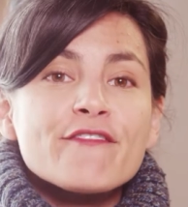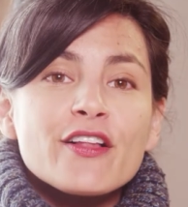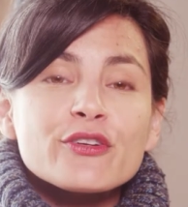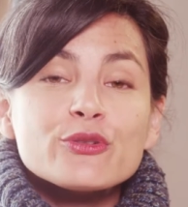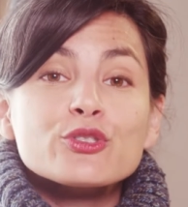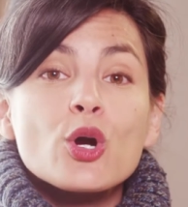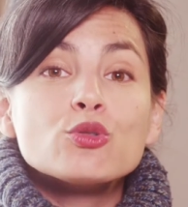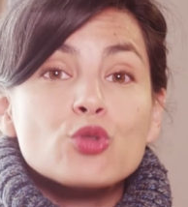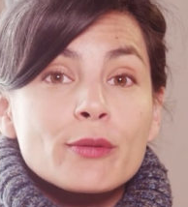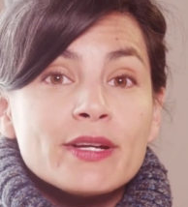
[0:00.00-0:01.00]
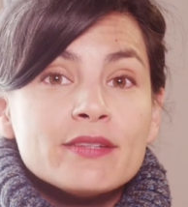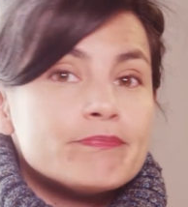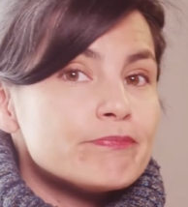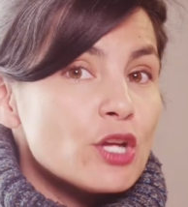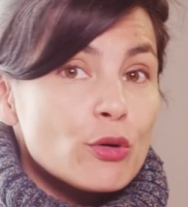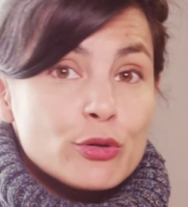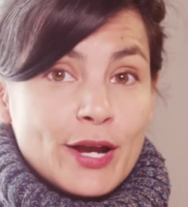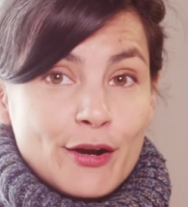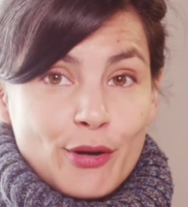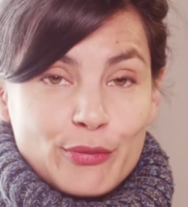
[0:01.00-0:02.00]
follicles go dormant. No new
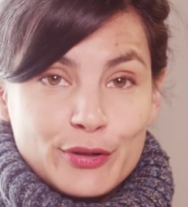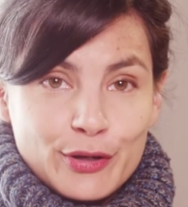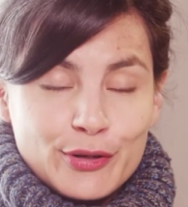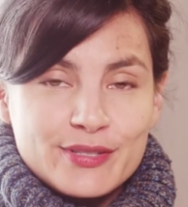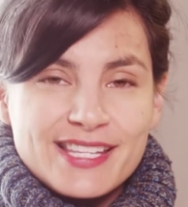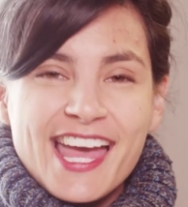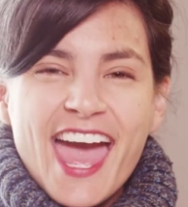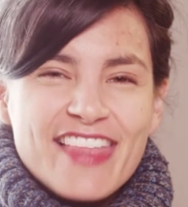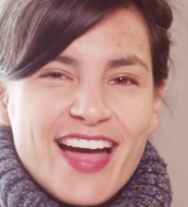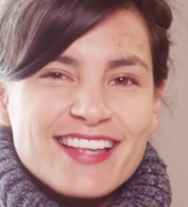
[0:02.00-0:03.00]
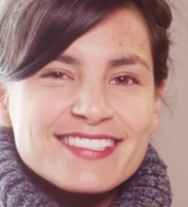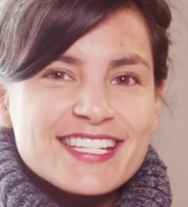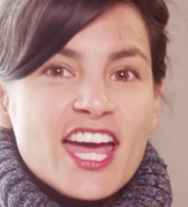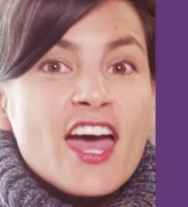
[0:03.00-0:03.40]
hair growth occurs. And lastly,